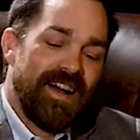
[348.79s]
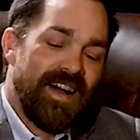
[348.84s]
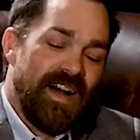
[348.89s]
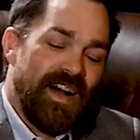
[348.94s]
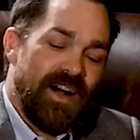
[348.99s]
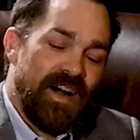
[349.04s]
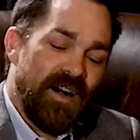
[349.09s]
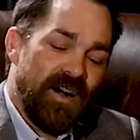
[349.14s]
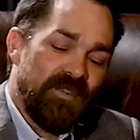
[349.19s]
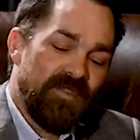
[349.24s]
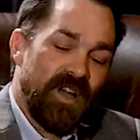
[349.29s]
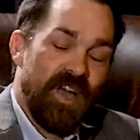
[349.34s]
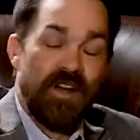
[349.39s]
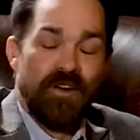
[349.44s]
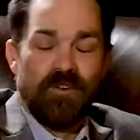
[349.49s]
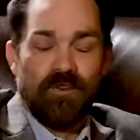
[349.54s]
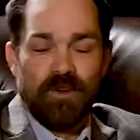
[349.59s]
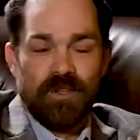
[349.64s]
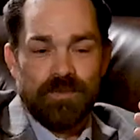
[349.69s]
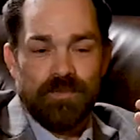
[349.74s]
And
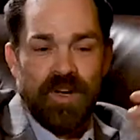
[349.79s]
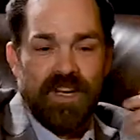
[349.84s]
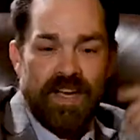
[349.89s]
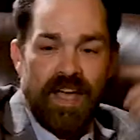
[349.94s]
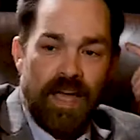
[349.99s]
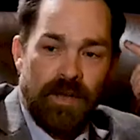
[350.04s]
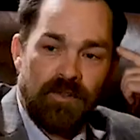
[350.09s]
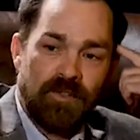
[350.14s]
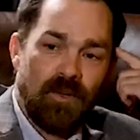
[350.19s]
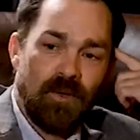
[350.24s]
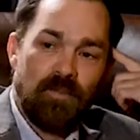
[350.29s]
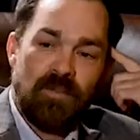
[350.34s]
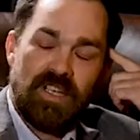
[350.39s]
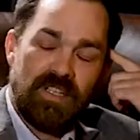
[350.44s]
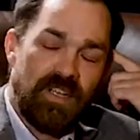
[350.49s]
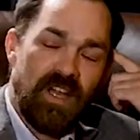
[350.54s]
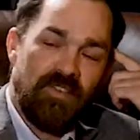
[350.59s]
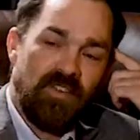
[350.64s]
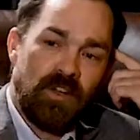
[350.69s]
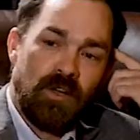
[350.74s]
of course, my dad told me
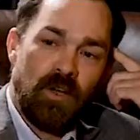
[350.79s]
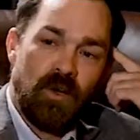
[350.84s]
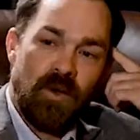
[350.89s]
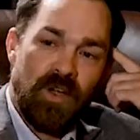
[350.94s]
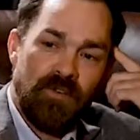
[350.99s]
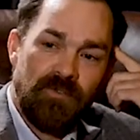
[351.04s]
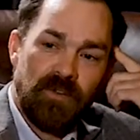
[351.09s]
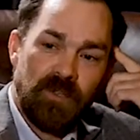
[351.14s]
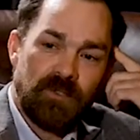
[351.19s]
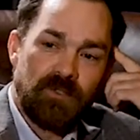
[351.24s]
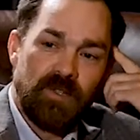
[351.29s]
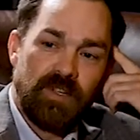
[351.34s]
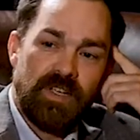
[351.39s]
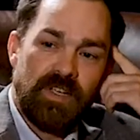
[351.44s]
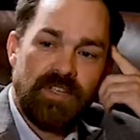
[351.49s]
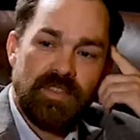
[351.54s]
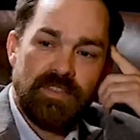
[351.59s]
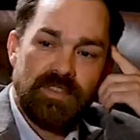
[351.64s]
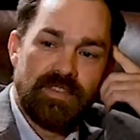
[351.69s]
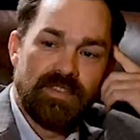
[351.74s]
never to go infantry
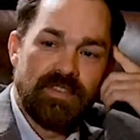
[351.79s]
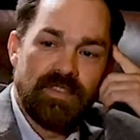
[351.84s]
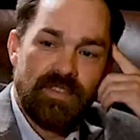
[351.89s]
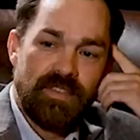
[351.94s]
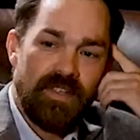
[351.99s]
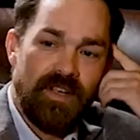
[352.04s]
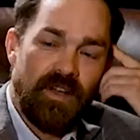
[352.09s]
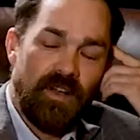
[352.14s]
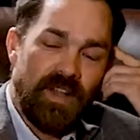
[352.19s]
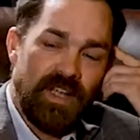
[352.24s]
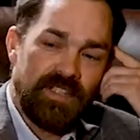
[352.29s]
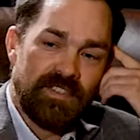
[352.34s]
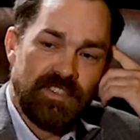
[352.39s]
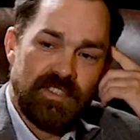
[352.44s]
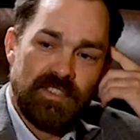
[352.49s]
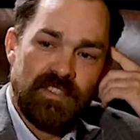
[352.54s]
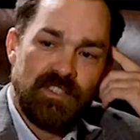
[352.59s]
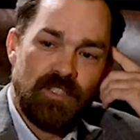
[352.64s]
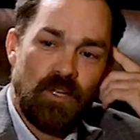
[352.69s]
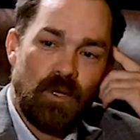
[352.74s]
because, that's
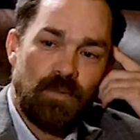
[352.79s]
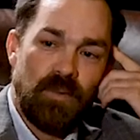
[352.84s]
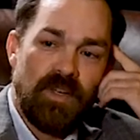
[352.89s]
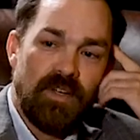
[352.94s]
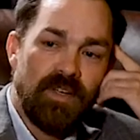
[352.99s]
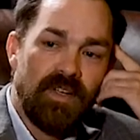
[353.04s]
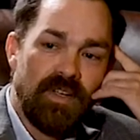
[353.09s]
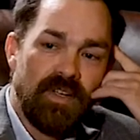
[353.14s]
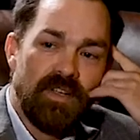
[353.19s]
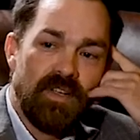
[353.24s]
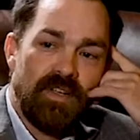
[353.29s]
just stupid.